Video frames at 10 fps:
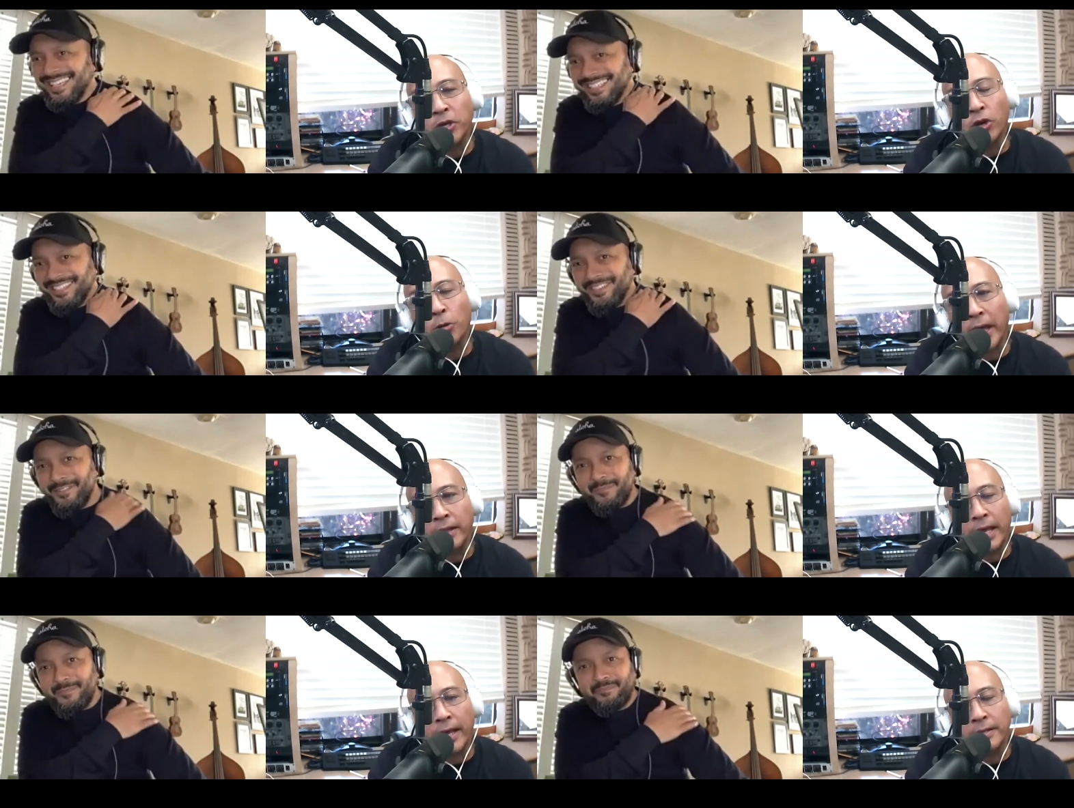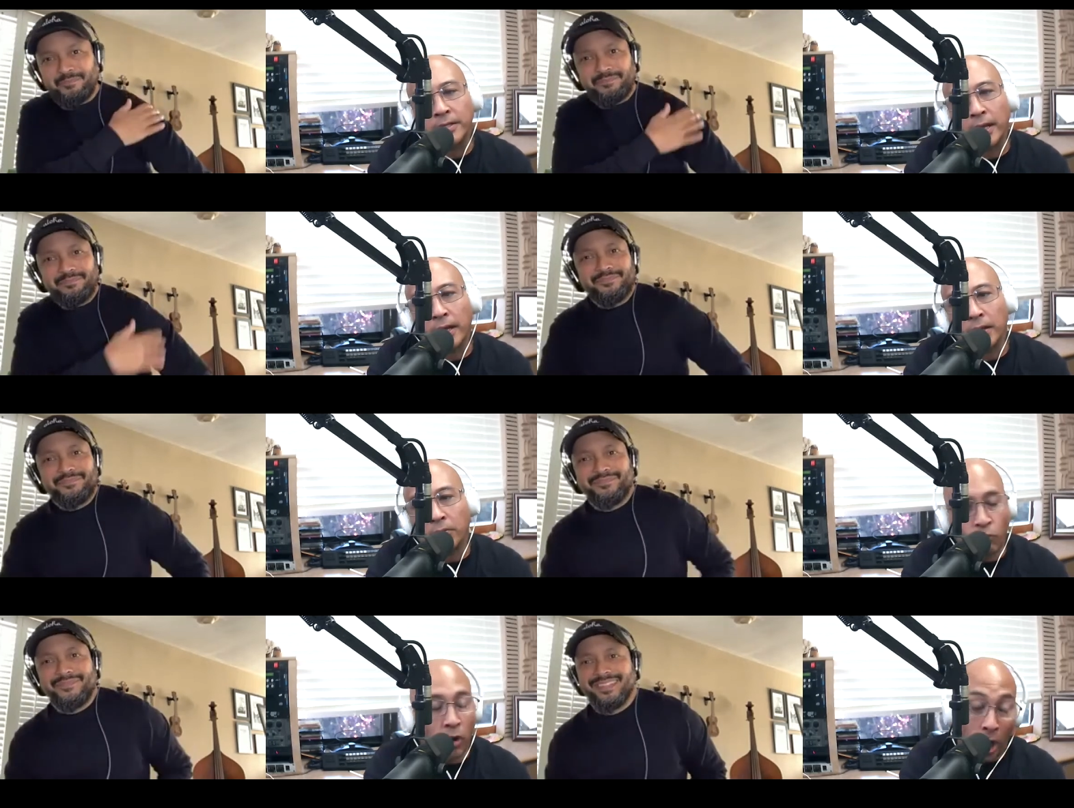Speaker 1: you know, and and uh, uh,
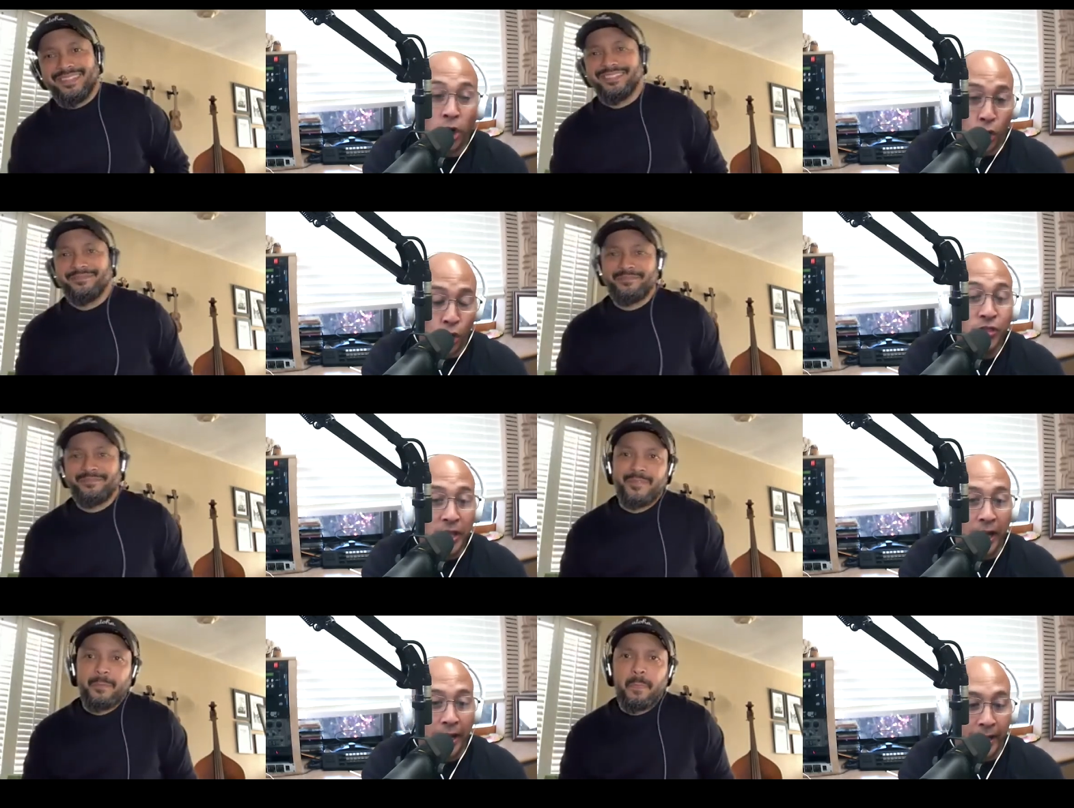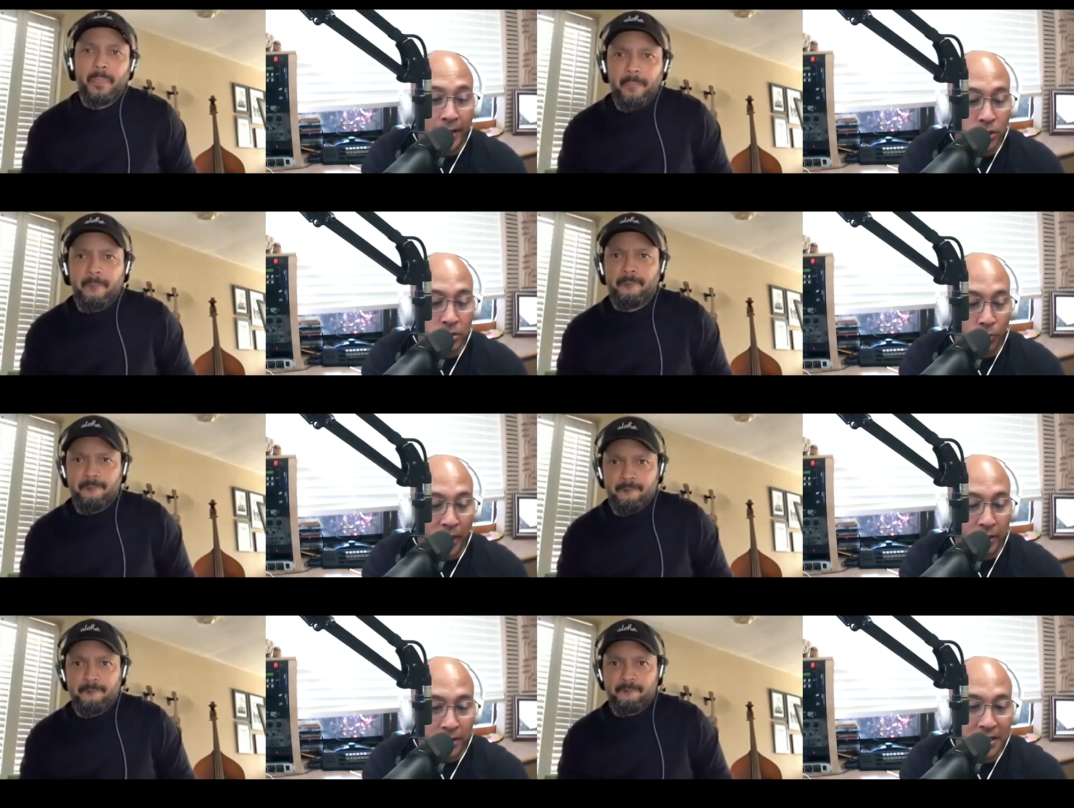well, on a good thing, I guess during
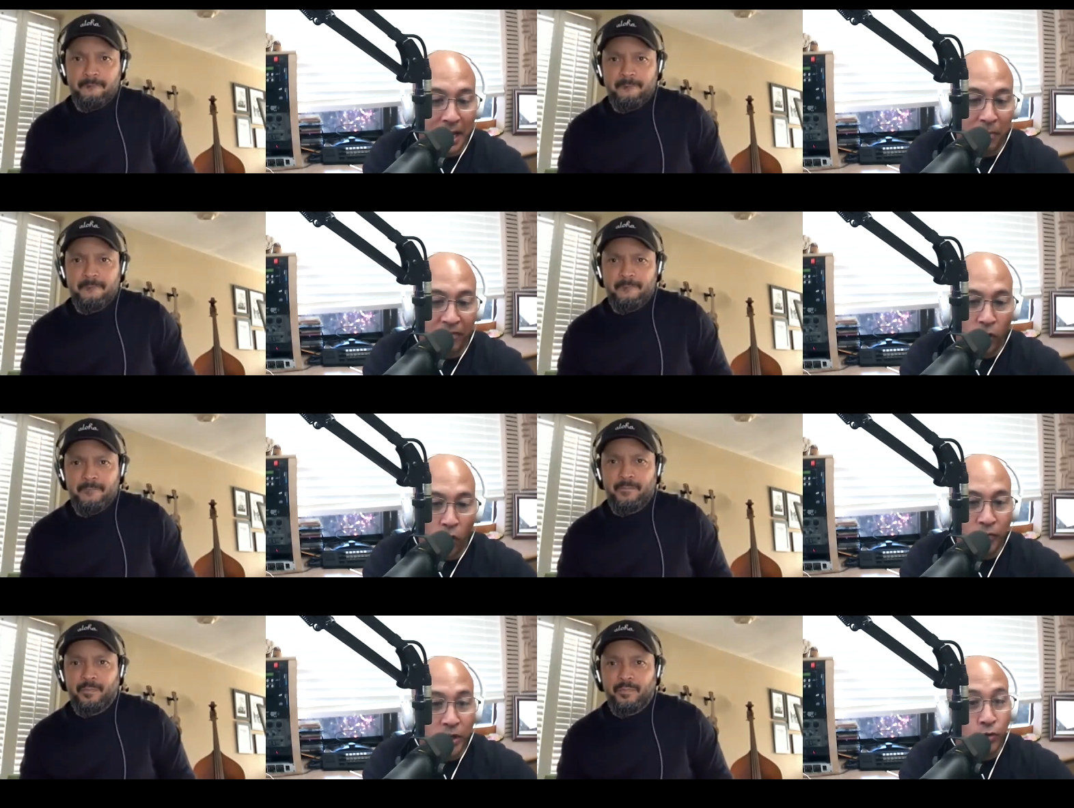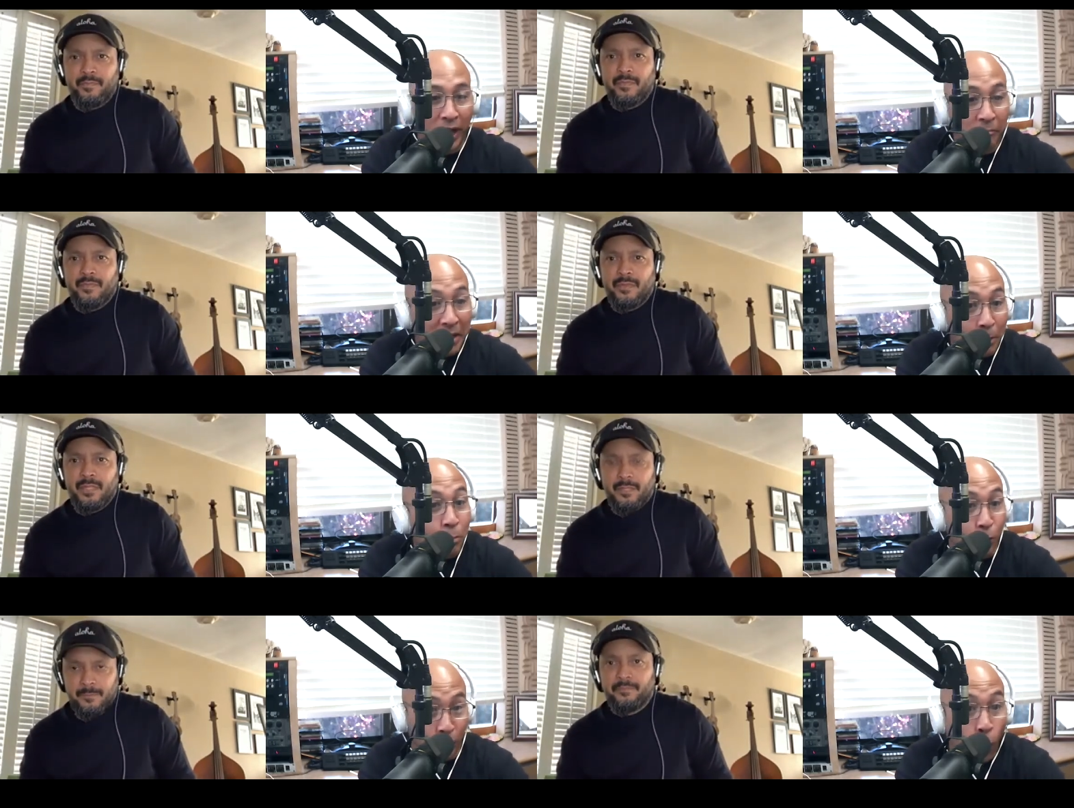this time of COVID, you have been able to
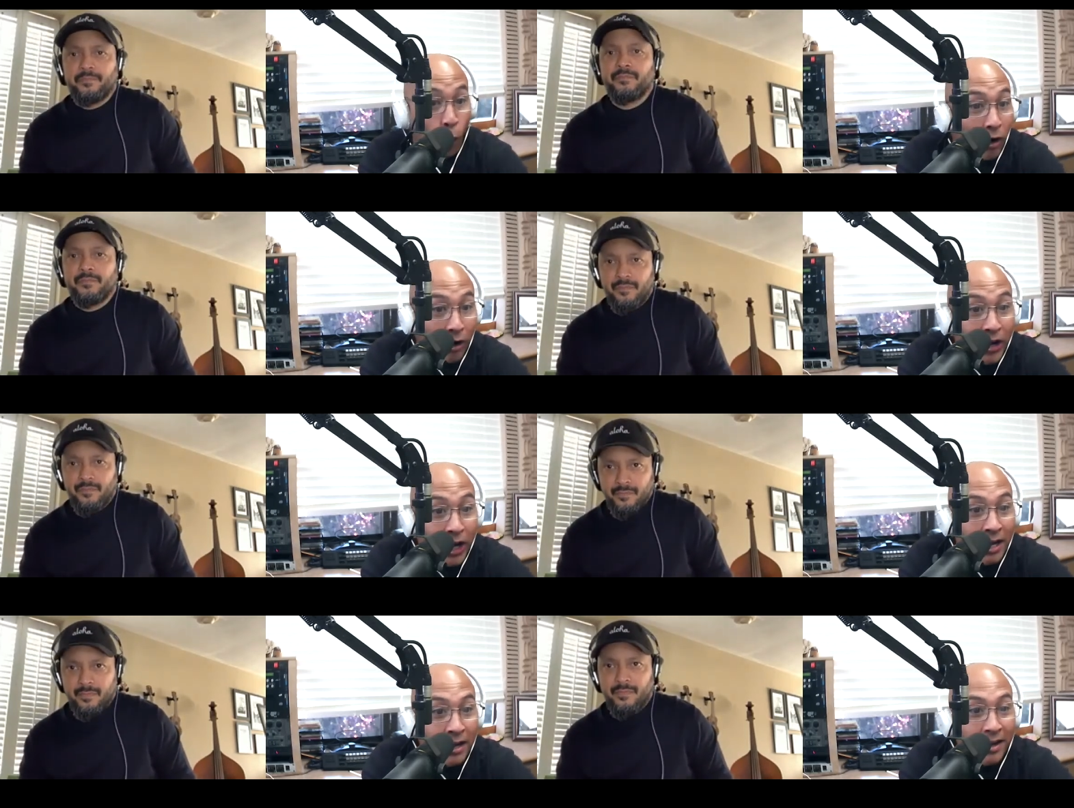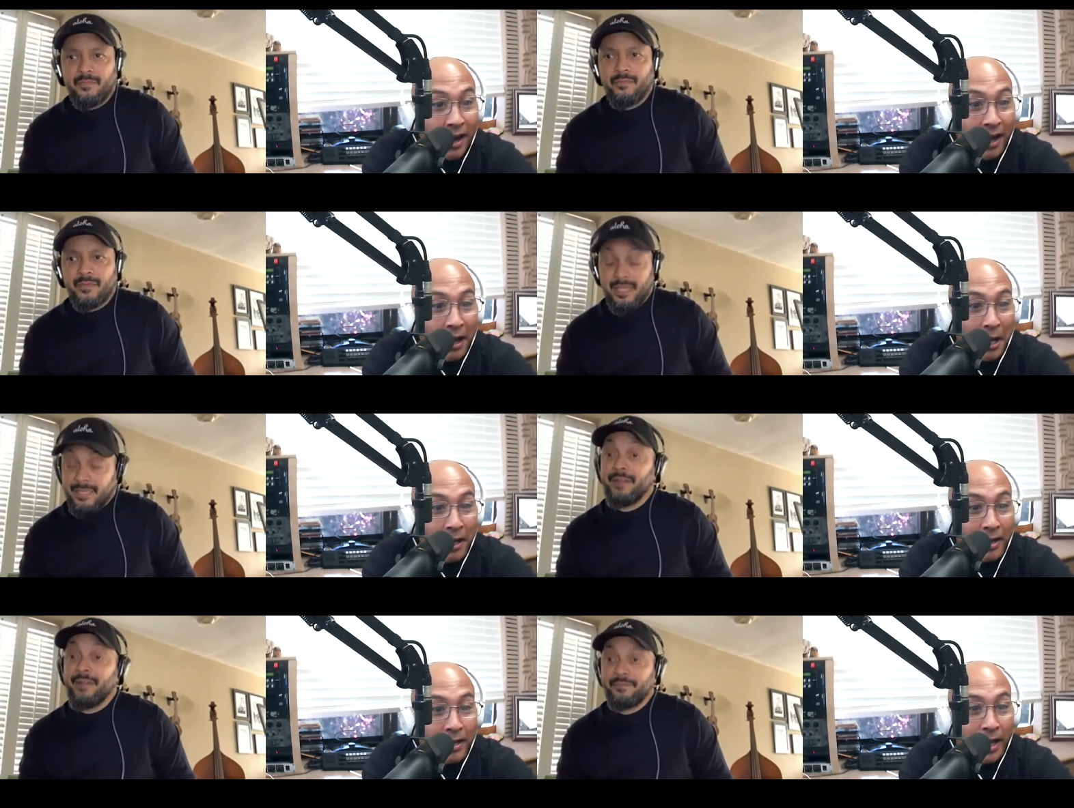record. Uh, yeah.
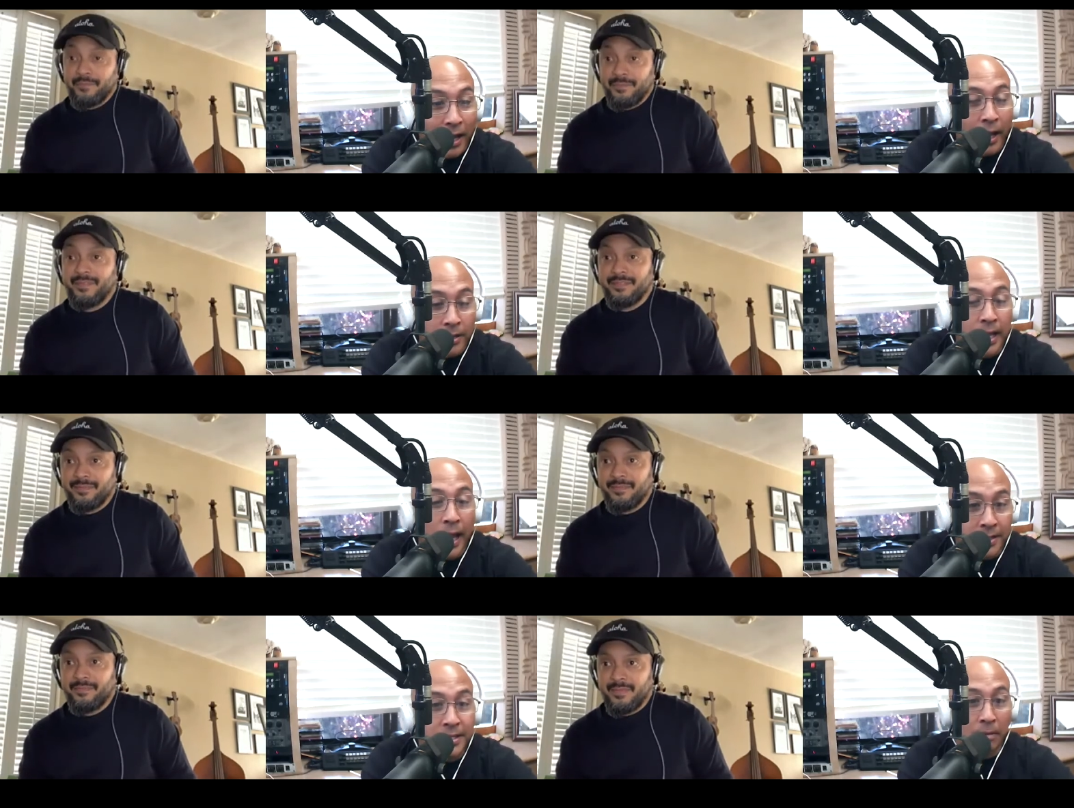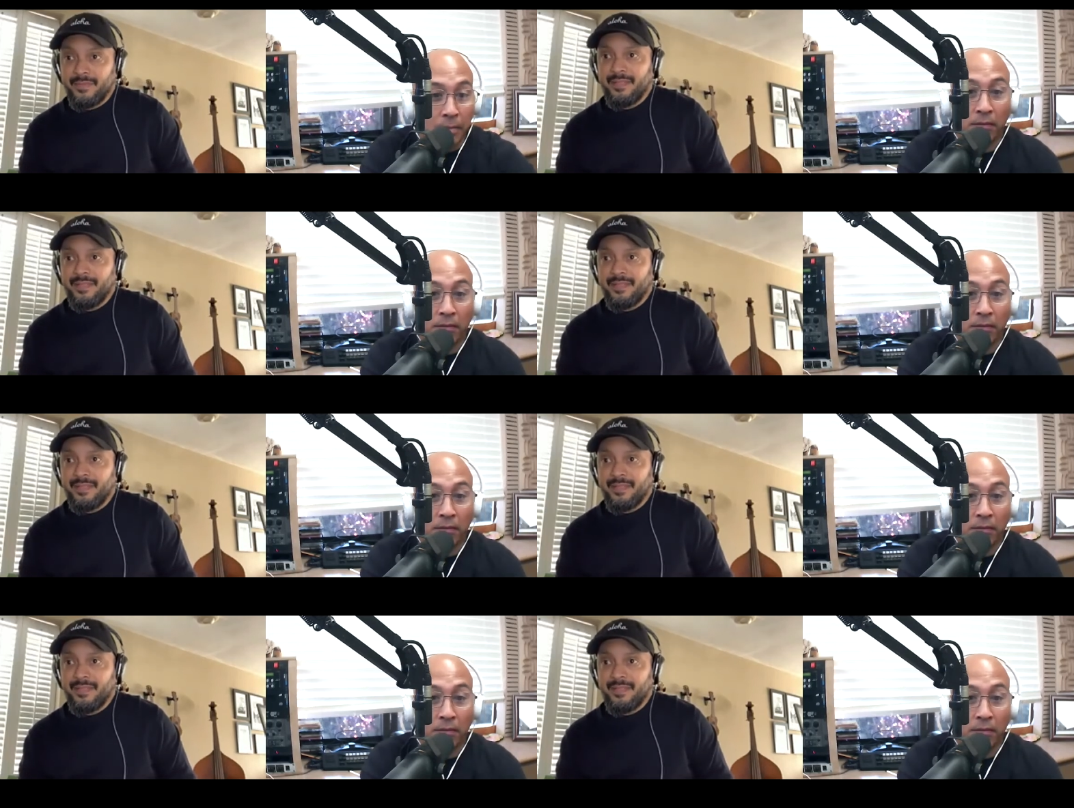Has that has that